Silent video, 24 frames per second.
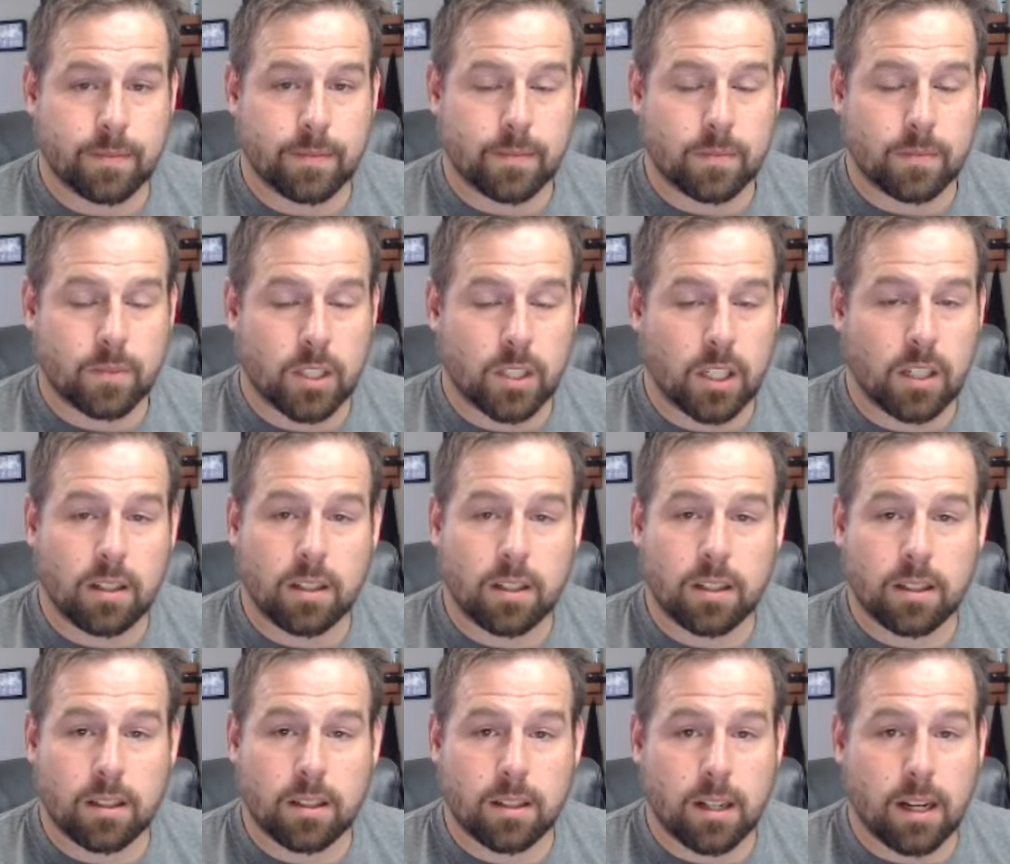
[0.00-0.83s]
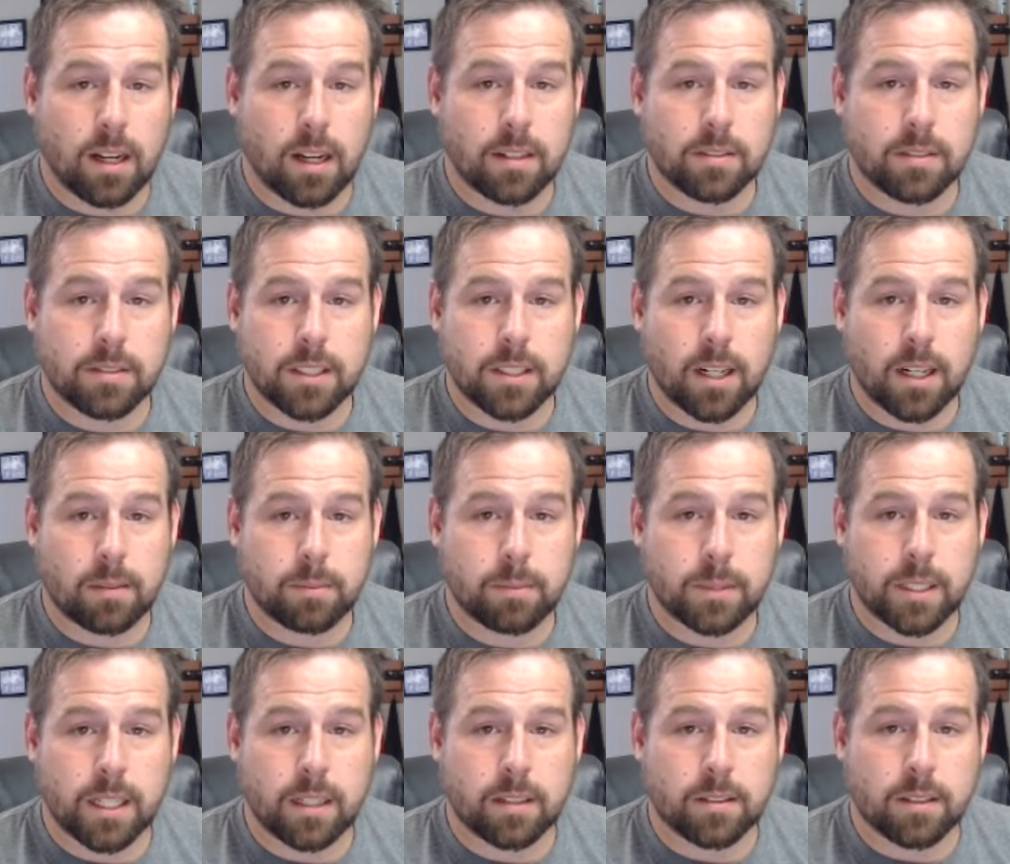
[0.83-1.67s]
There are a lot of
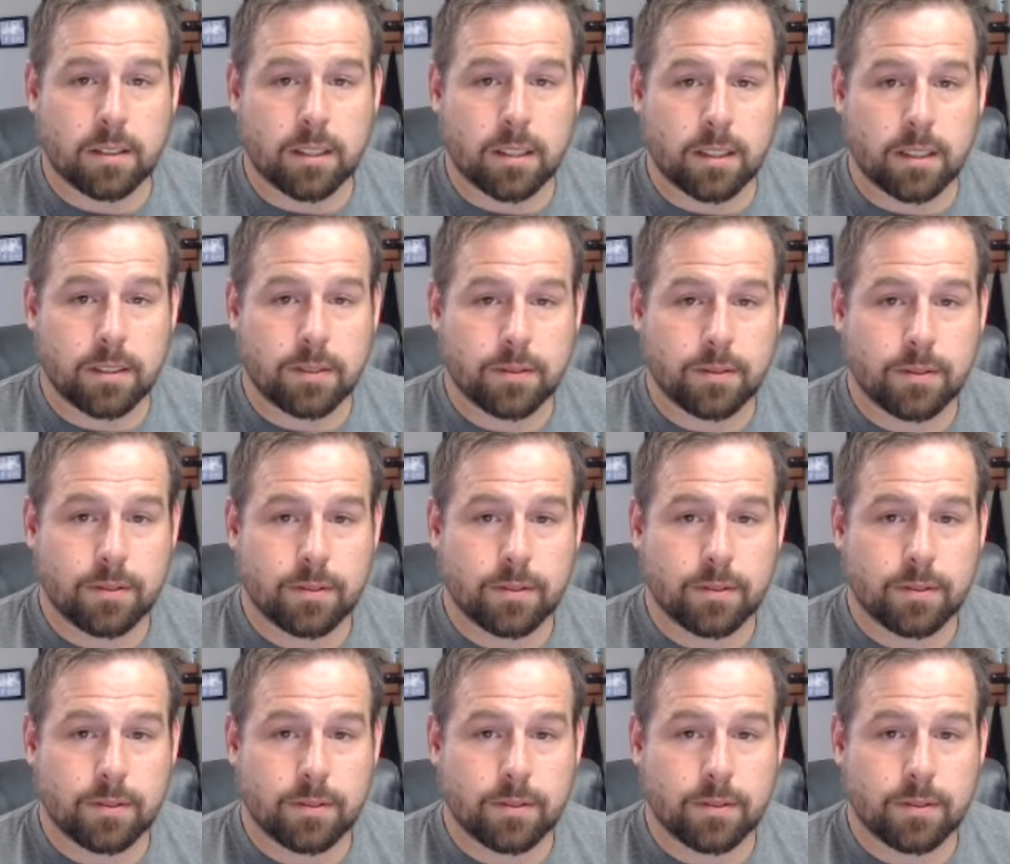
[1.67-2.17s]
jobs out there.